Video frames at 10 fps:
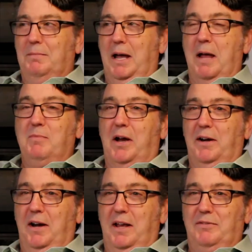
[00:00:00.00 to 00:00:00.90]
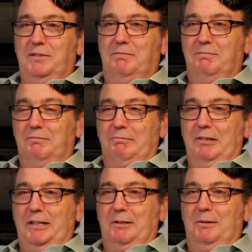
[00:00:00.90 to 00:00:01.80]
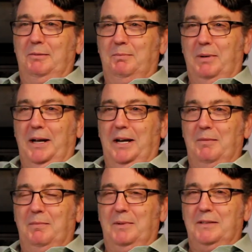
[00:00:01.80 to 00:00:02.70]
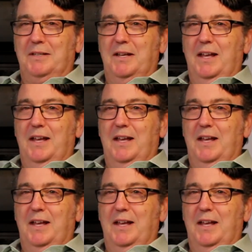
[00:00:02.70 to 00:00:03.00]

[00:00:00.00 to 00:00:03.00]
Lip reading: I'm not an avid reader by any means.